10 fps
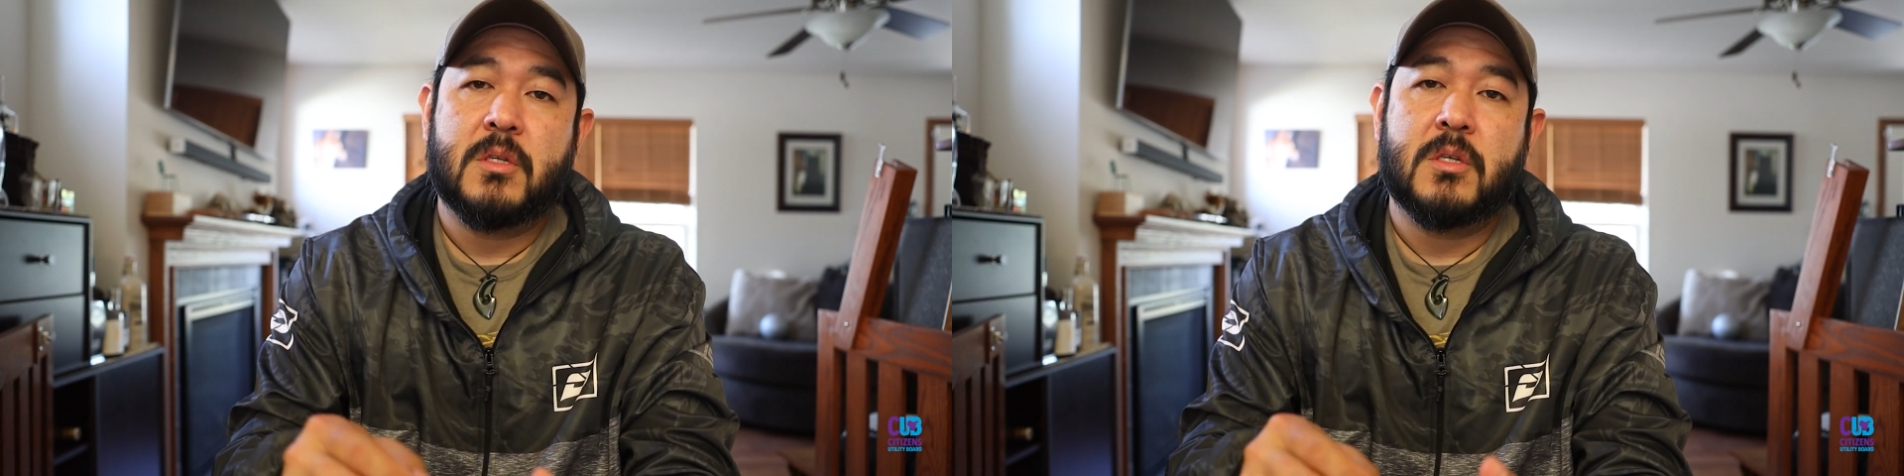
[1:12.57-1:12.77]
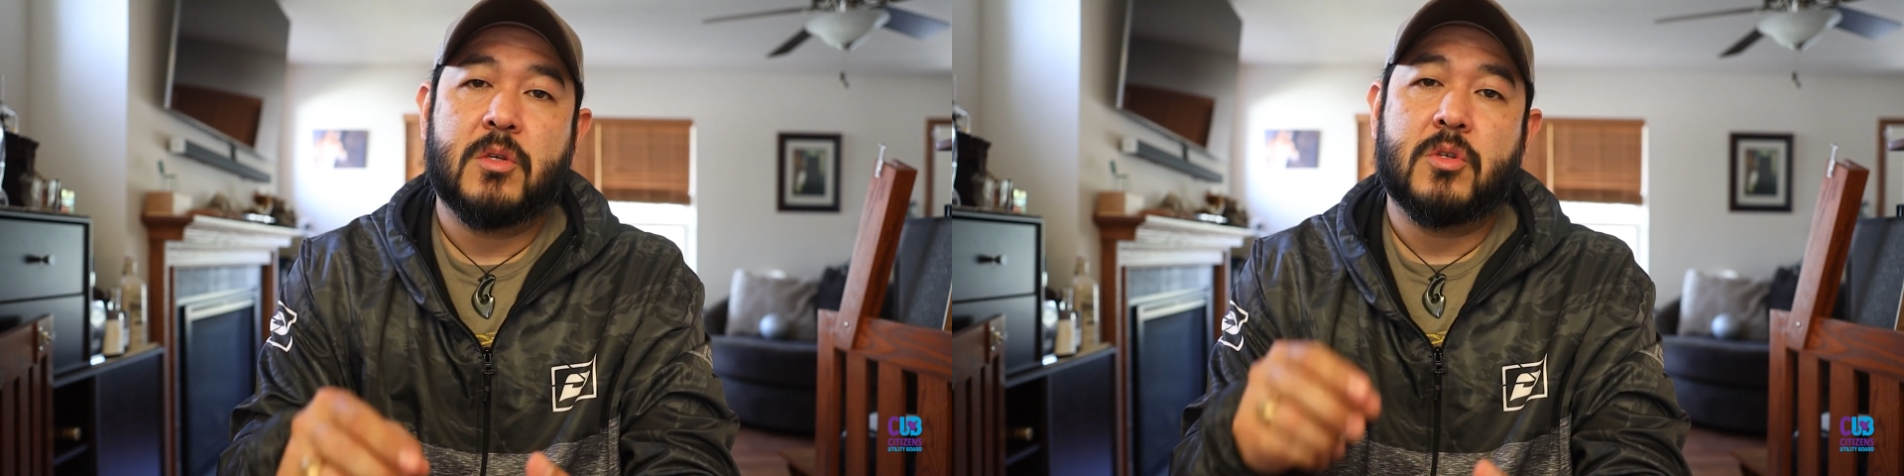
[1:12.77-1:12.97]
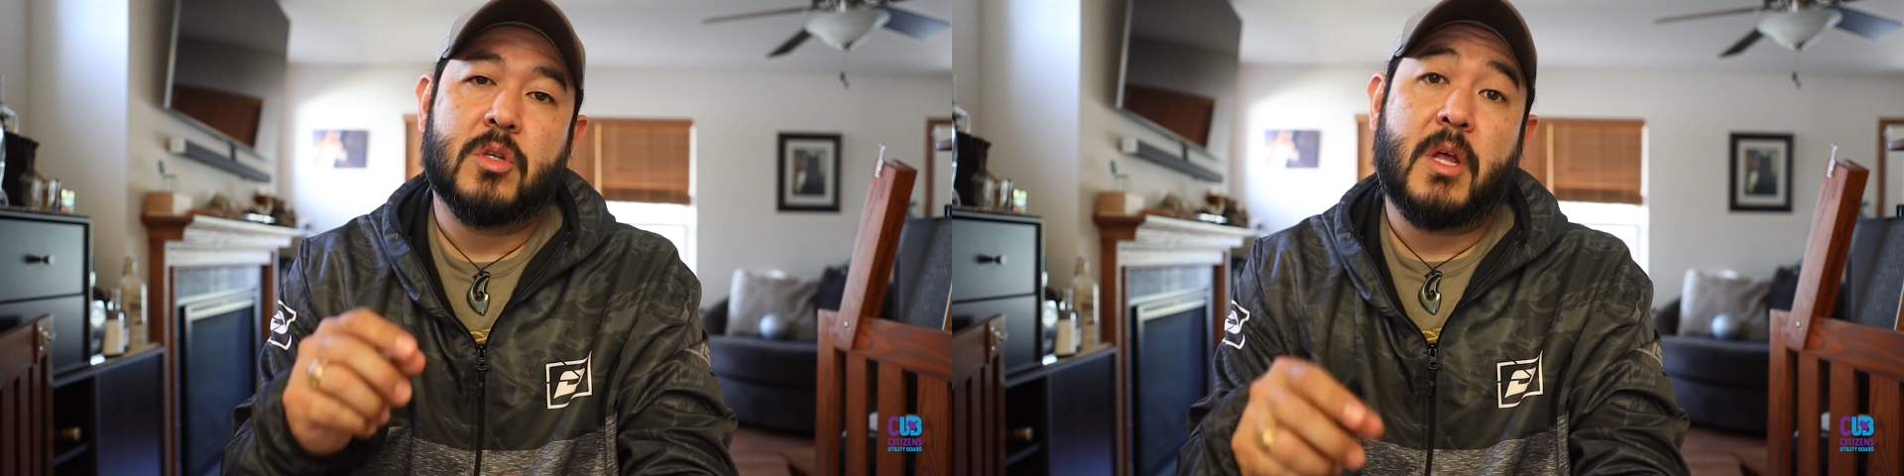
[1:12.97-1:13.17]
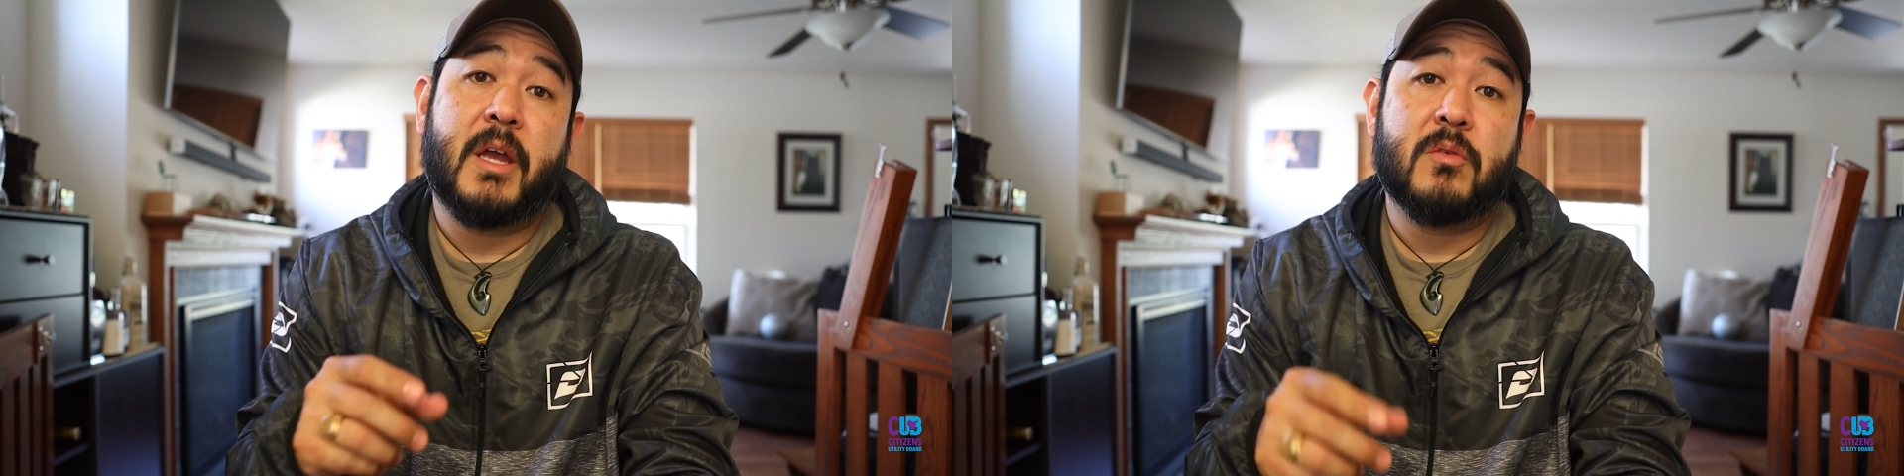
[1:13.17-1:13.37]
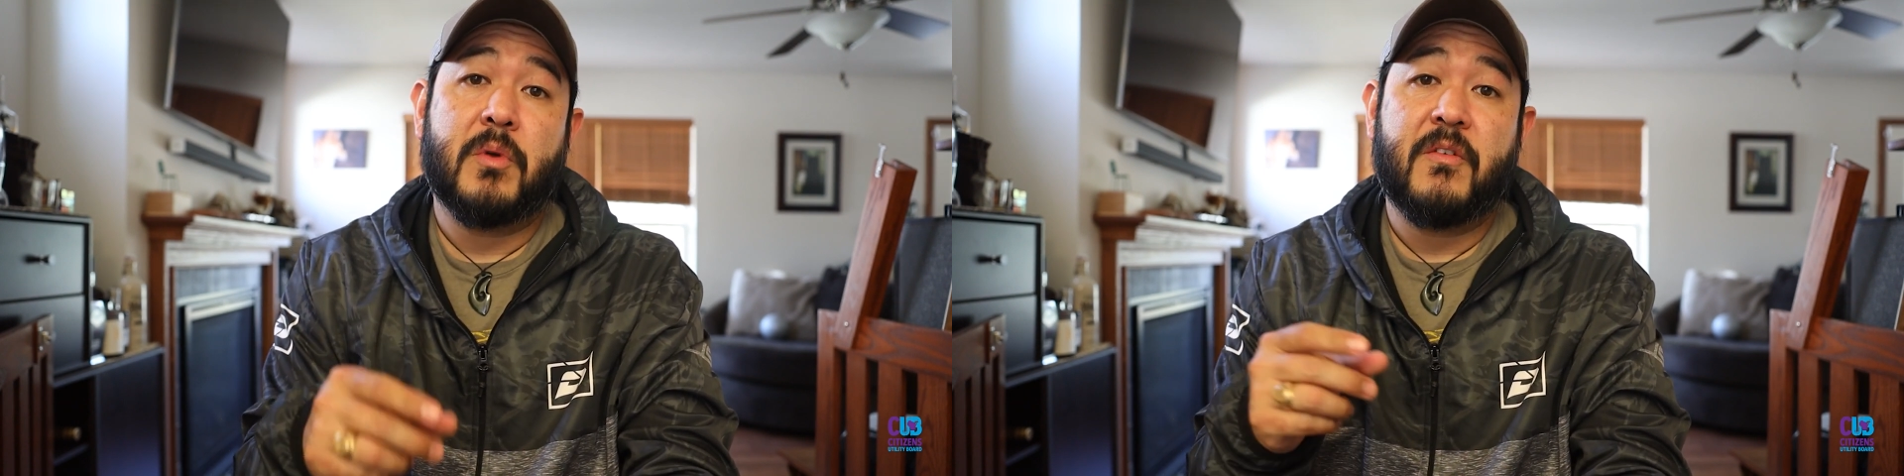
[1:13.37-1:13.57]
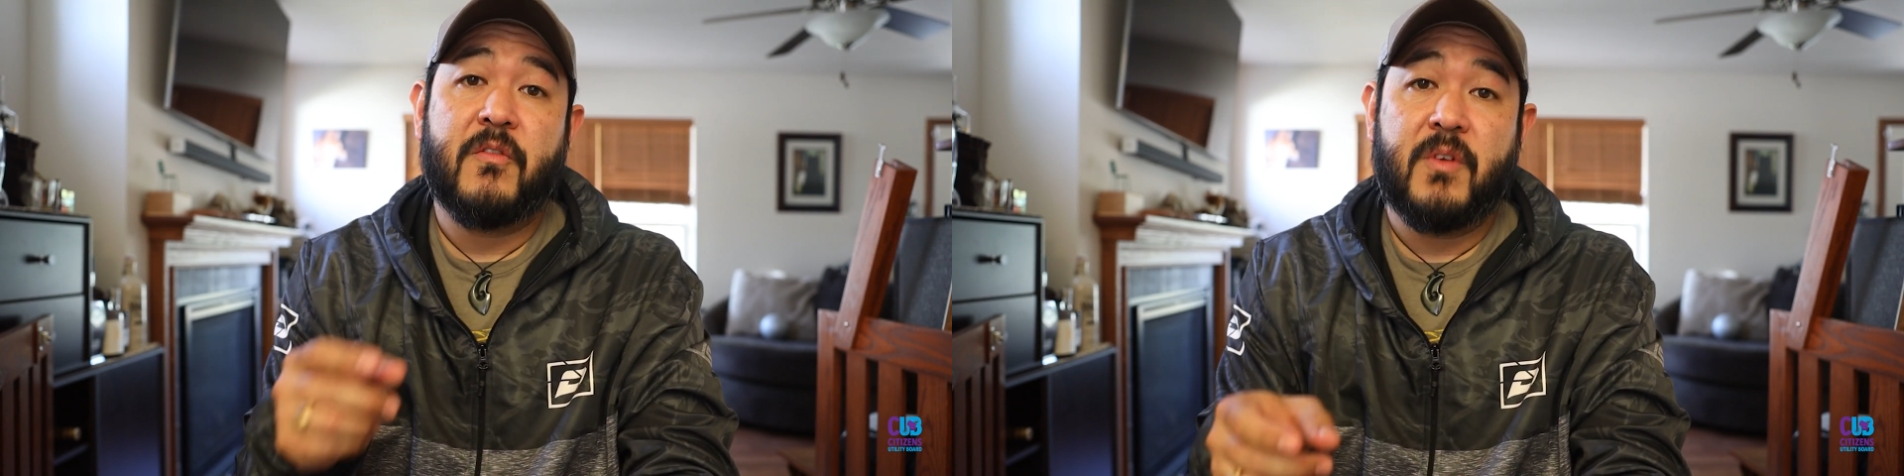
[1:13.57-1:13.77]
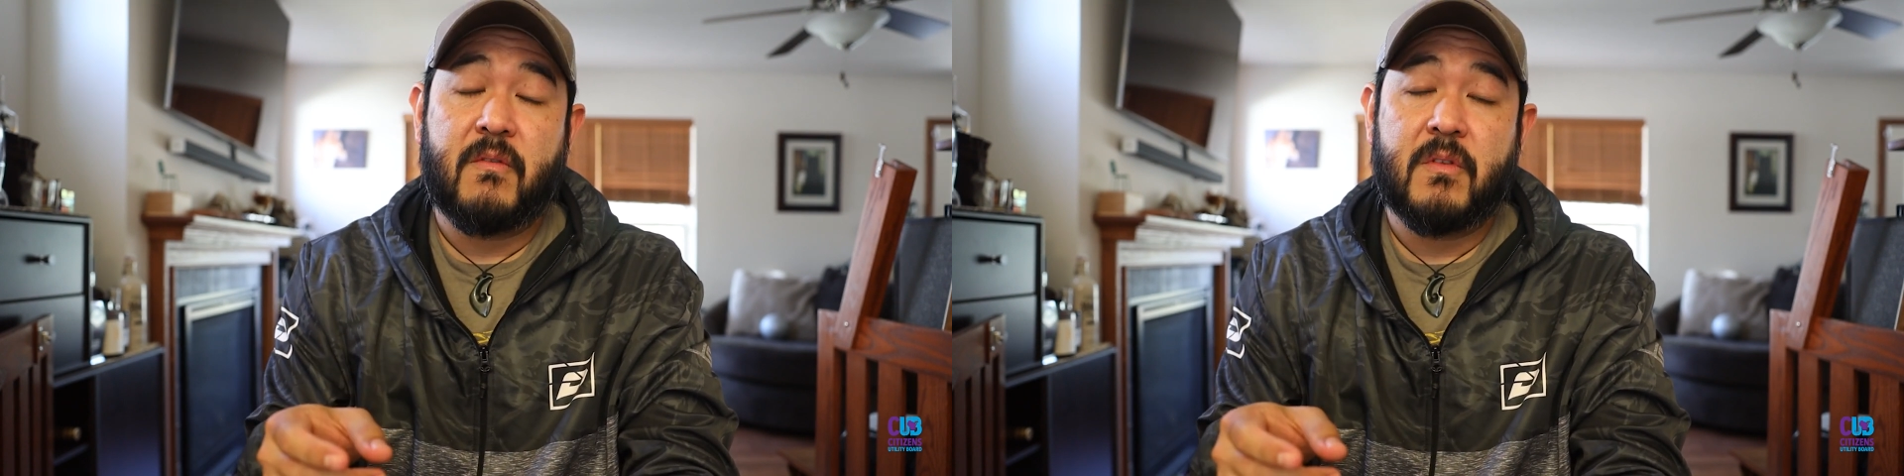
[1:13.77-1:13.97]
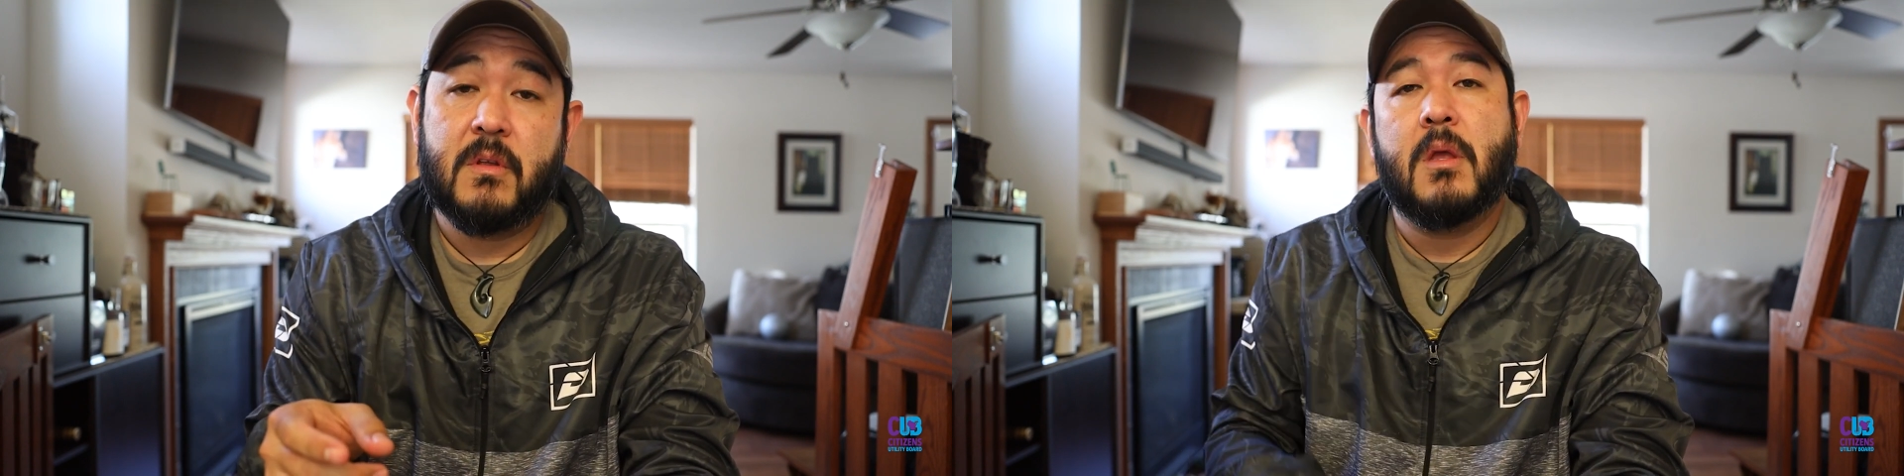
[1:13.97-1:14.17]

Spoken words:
until July 25th.